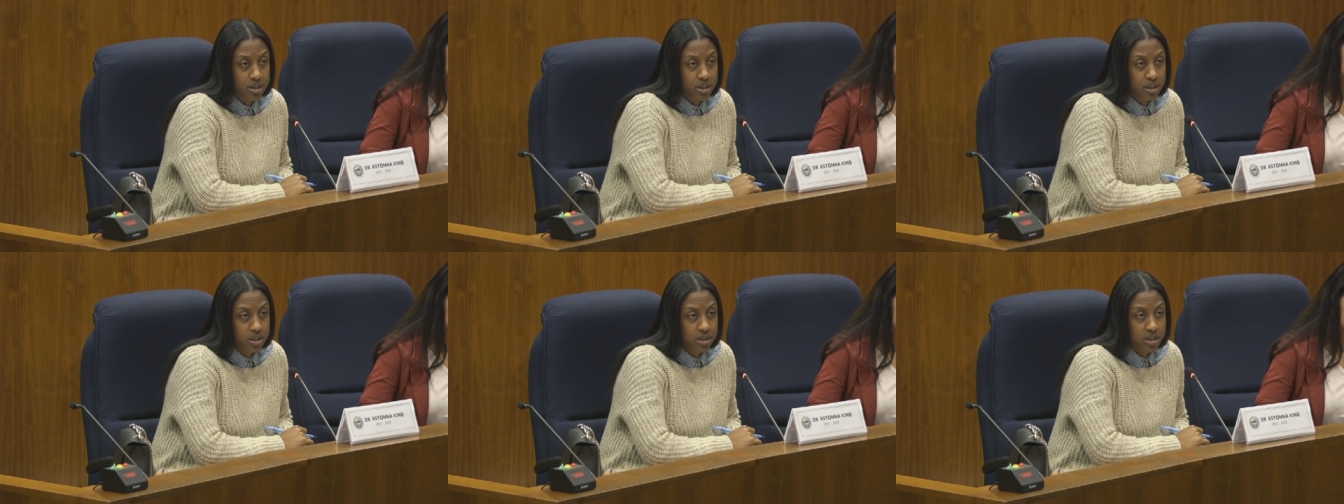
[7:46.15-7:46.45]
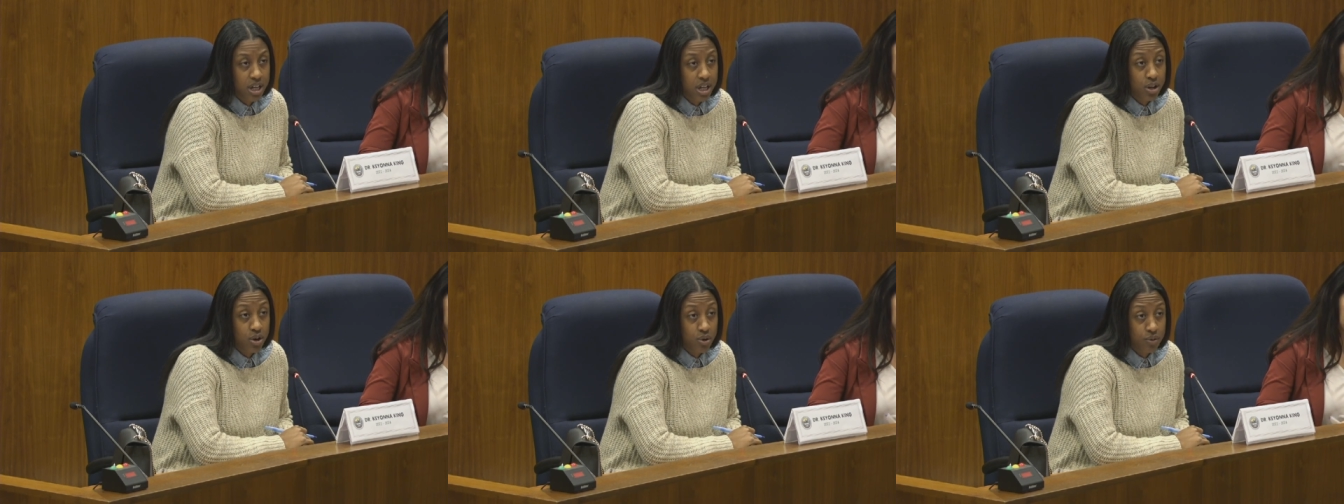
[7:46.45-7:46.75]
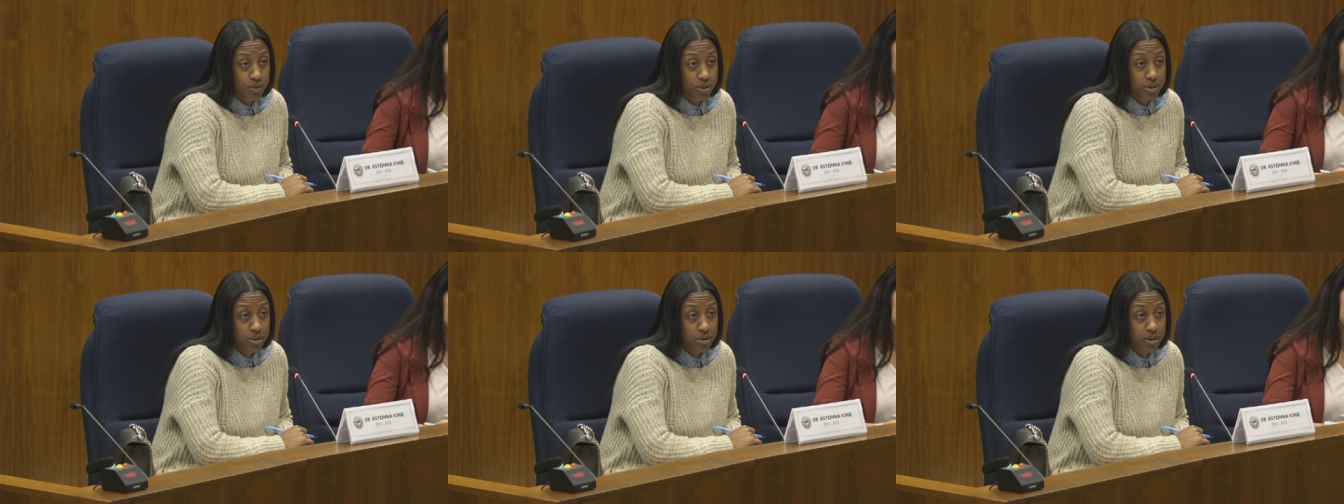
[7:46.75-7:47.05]
to take
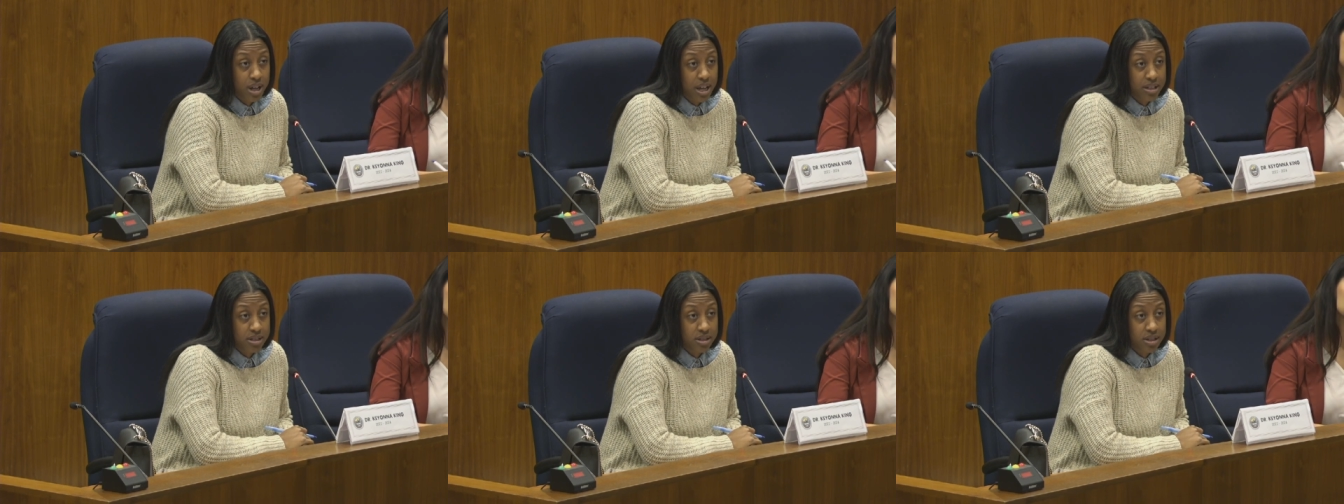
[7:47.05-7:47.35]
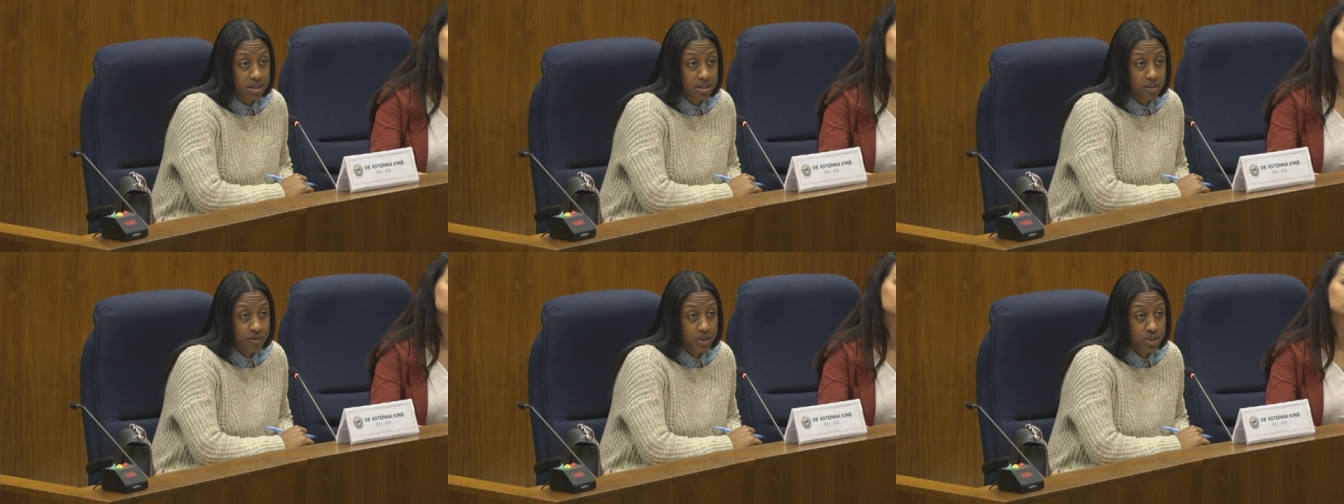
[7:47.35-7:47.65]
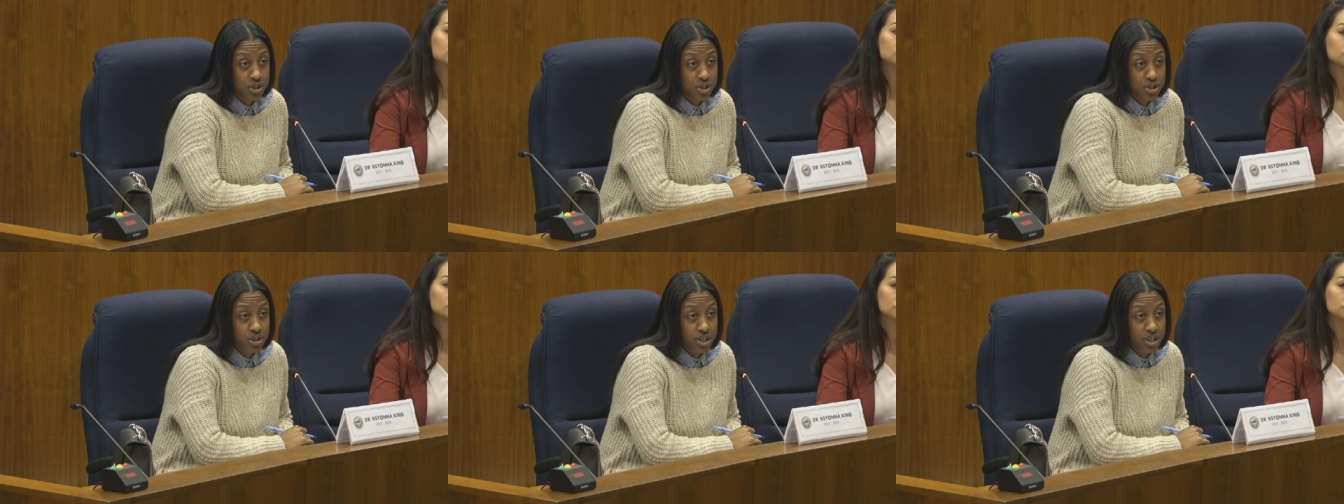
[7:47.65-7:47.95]
over as the
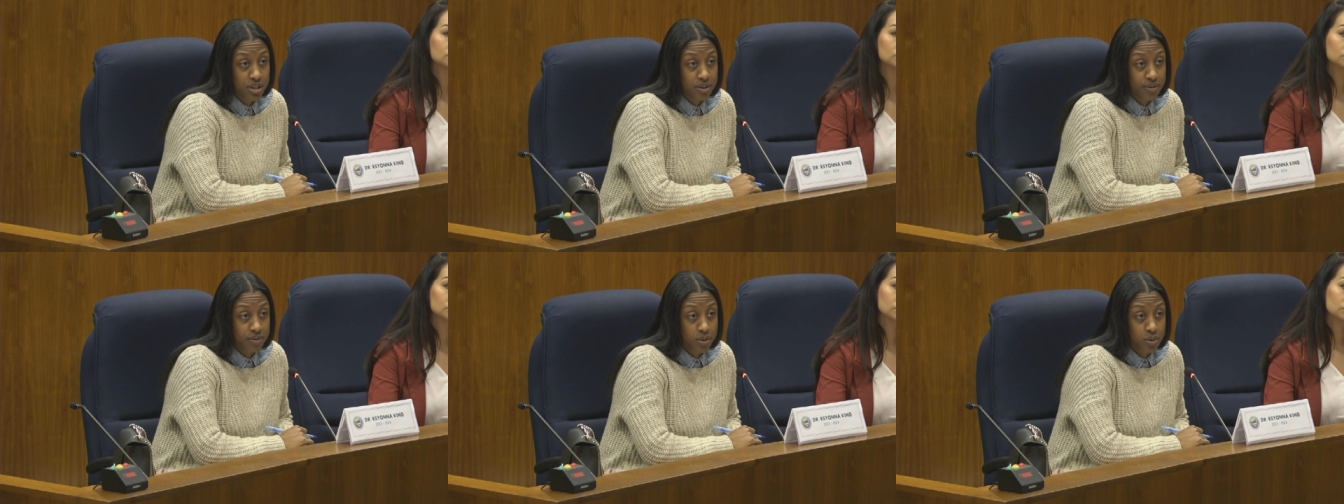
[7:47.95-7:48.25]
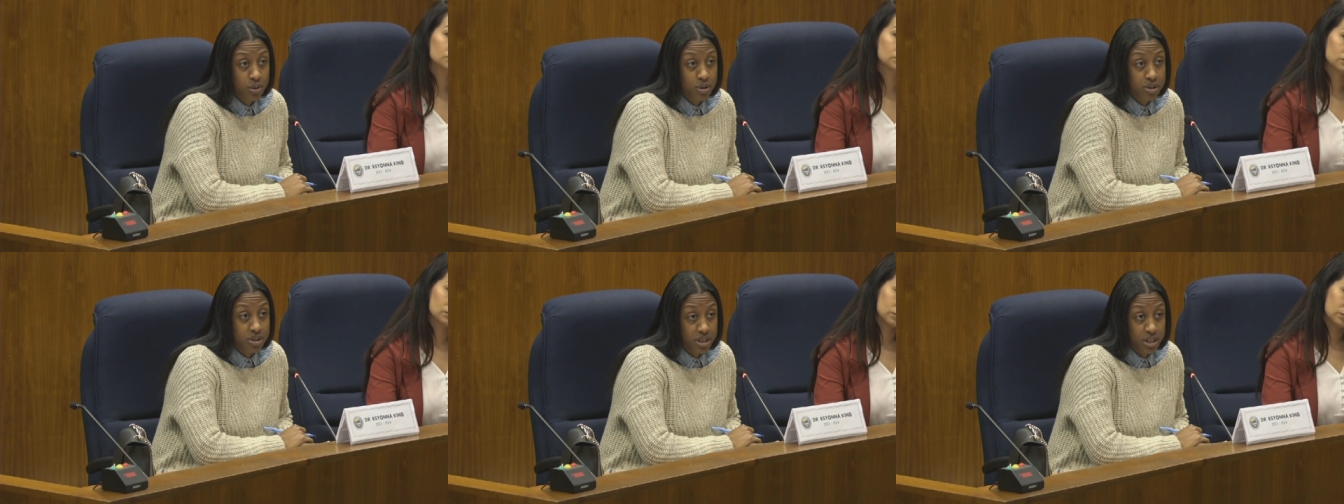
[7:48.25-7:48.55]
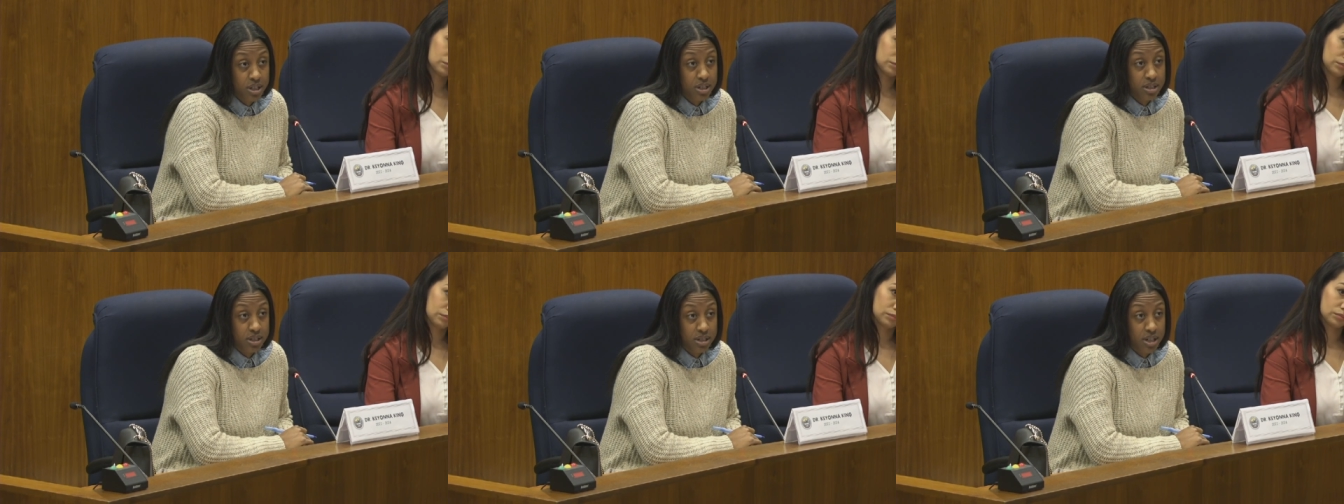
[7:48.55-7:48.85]
division chief, or is he
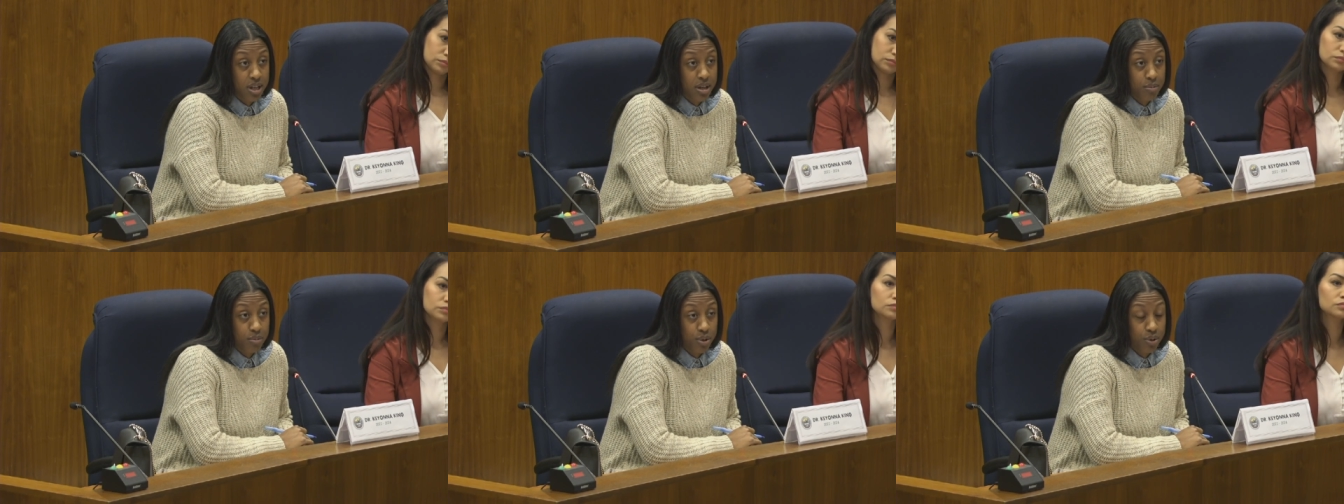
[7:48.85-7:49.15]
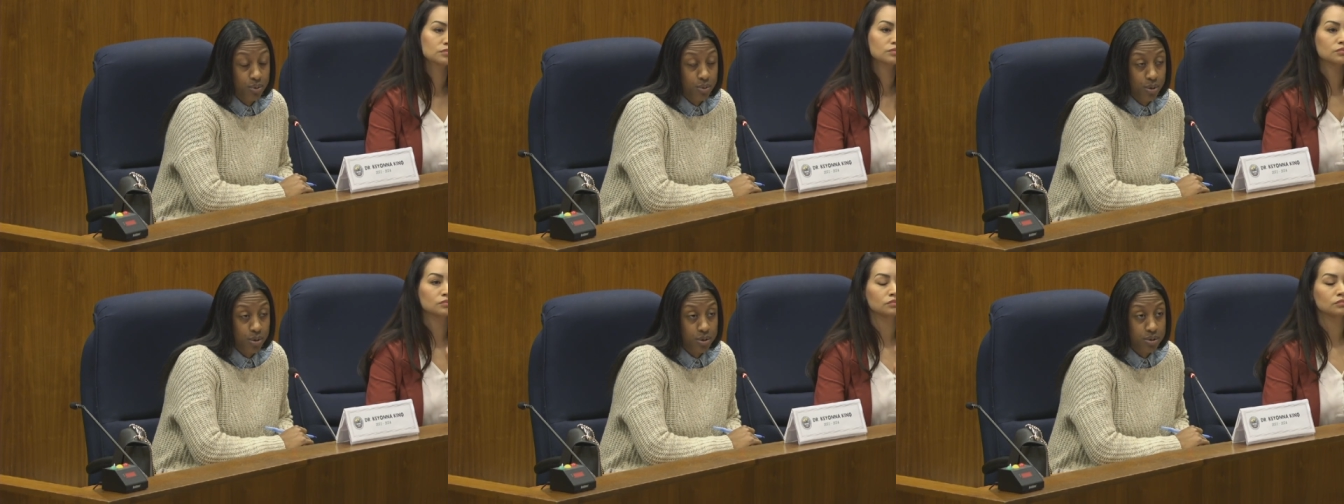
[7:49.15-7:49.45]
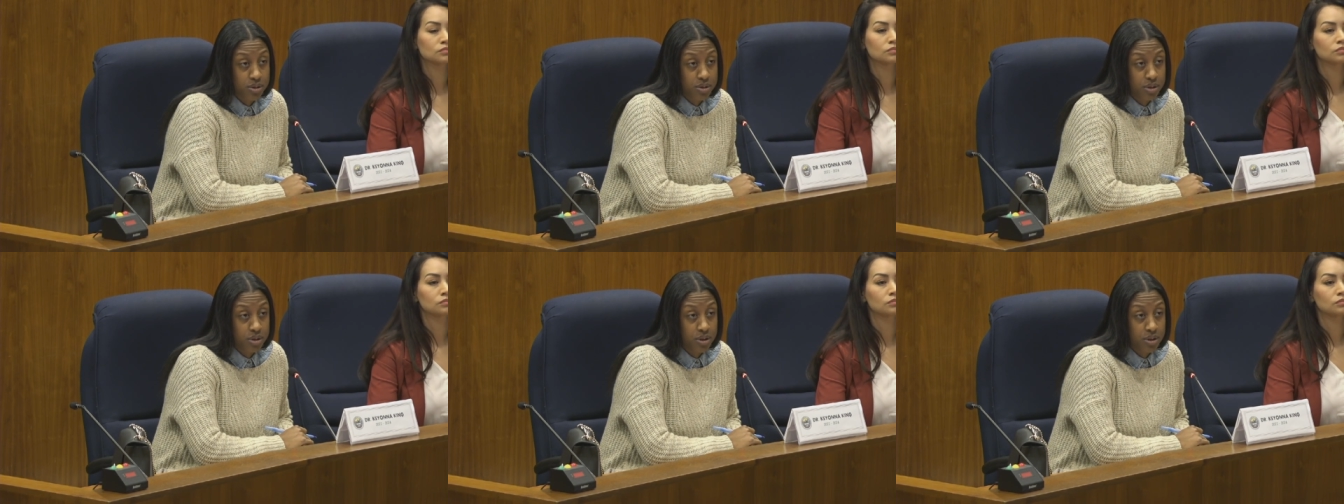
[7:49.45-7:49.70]
going to stay in both roles?